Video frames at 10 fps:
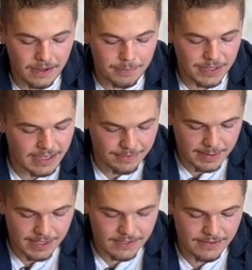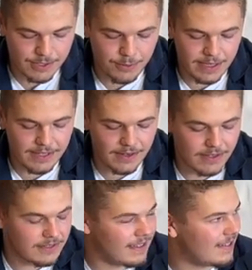Plenty of plays over 20
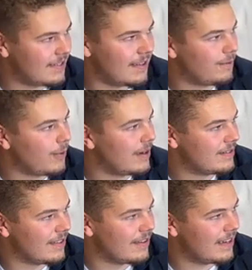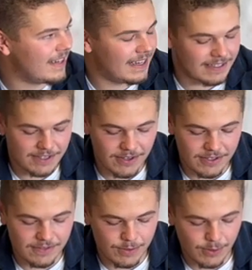yards, like you said, 439
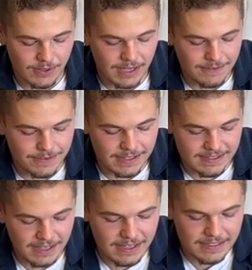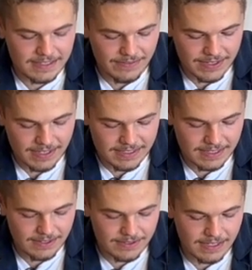yards of total offense, 7
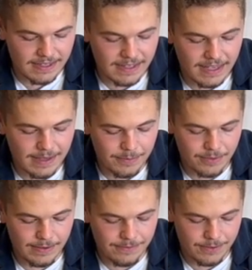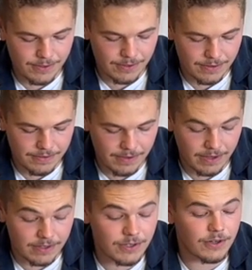touchdowns in the game, 3 for
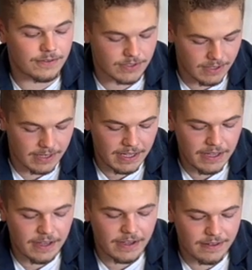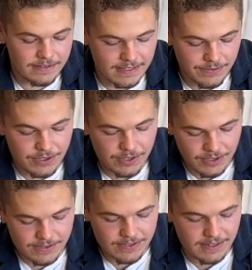turnovers, 7
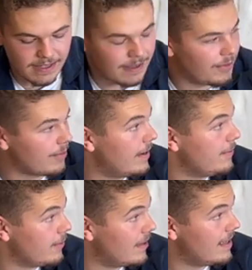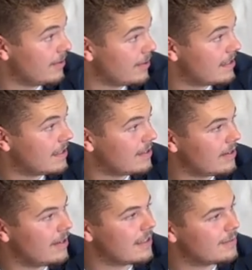turnovers in the game, 3 for Woodland Christian, so
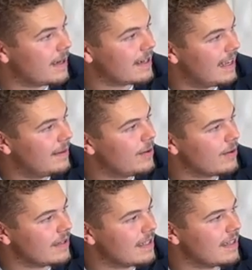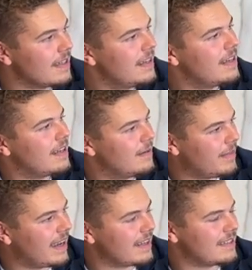you'd expect Amador to come
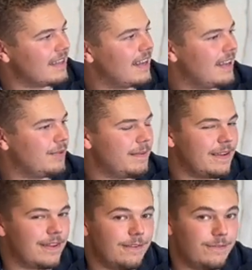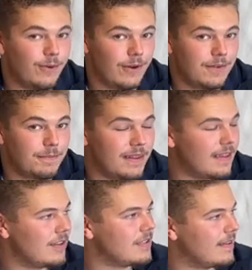back and say, hey, we may have had 4, but
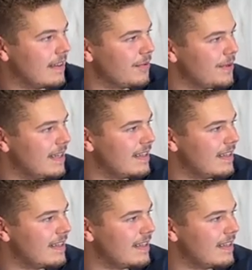they also had 3.